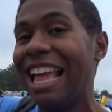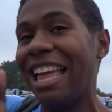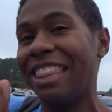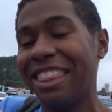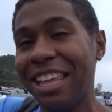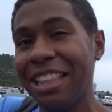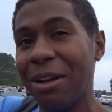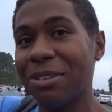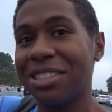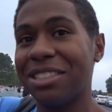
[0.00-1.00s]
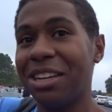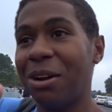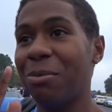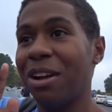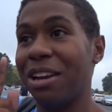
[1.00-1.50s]
I think that was a
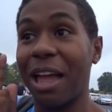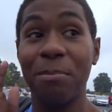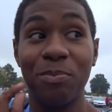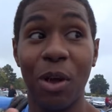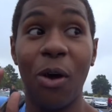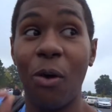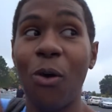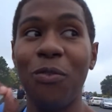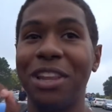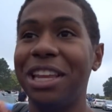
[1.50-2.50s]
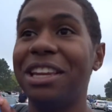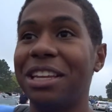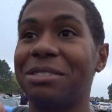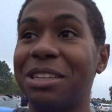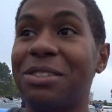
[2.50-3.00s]
ZR1. I'm, hopefully it
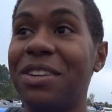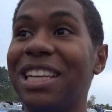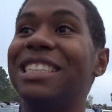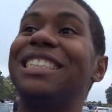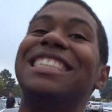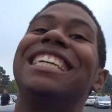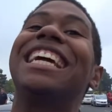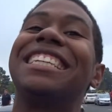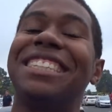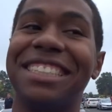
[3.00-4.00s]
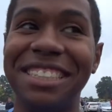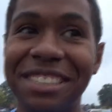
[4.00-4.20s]
is, because it is, yes.